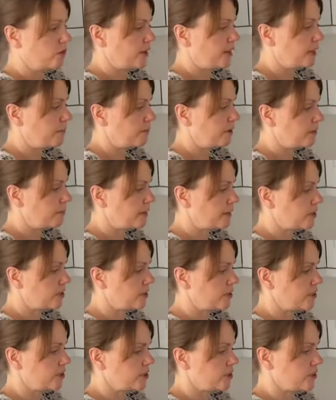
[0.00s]
but I'm actually
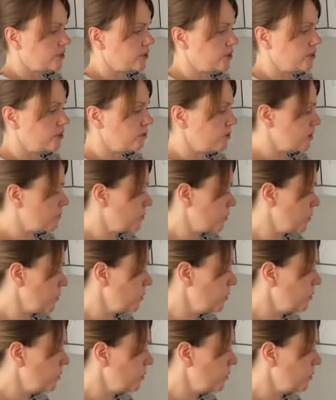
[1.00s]
just going to use them all.